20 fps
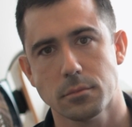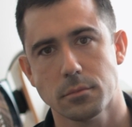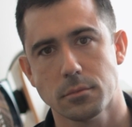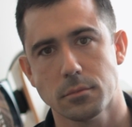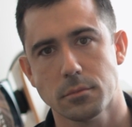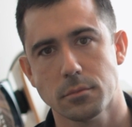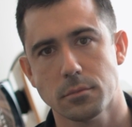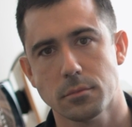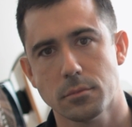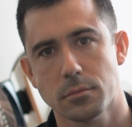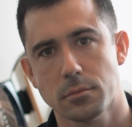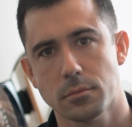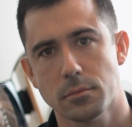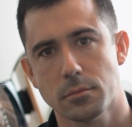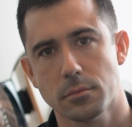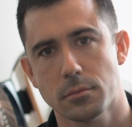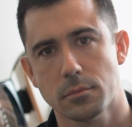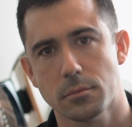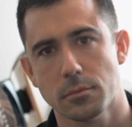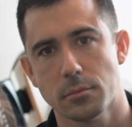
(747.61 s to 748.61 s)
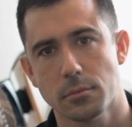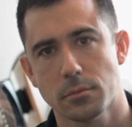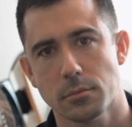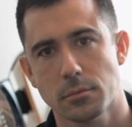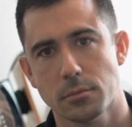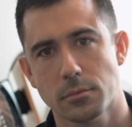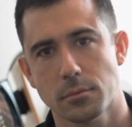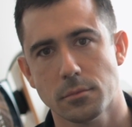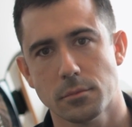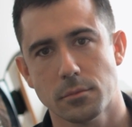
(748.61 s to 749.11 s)

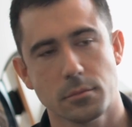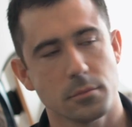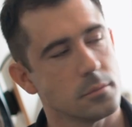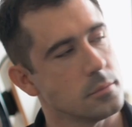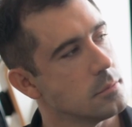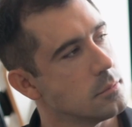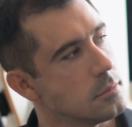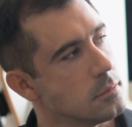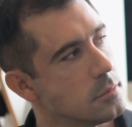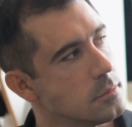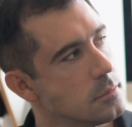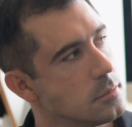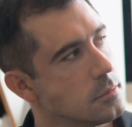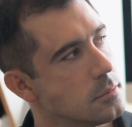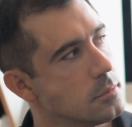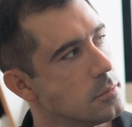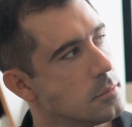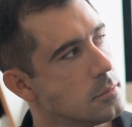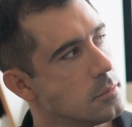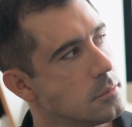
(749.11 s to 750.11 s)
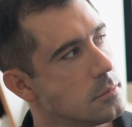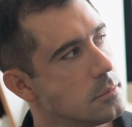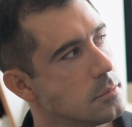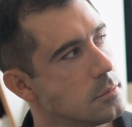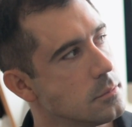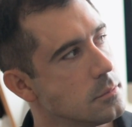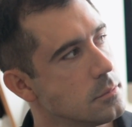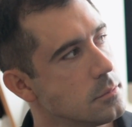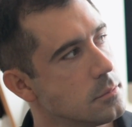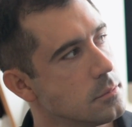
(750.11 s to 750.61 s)

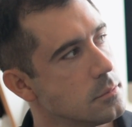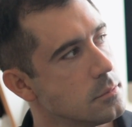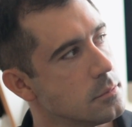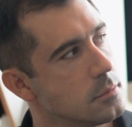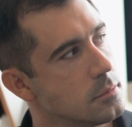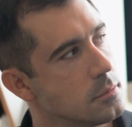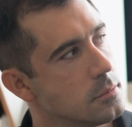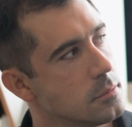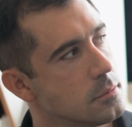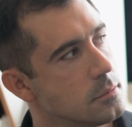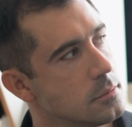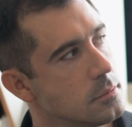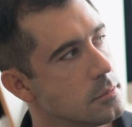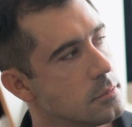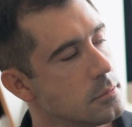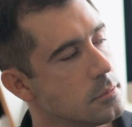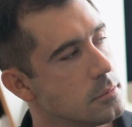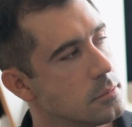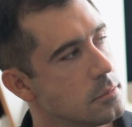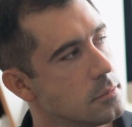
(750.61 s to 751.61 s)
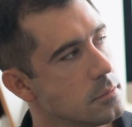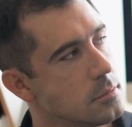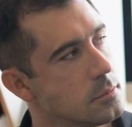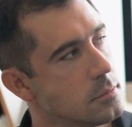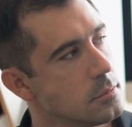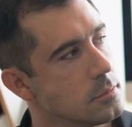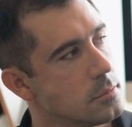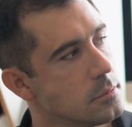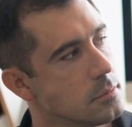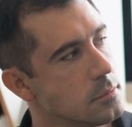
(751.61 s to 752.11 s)

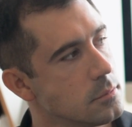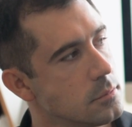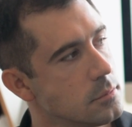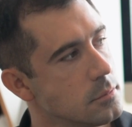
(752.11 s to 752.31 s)
(silent)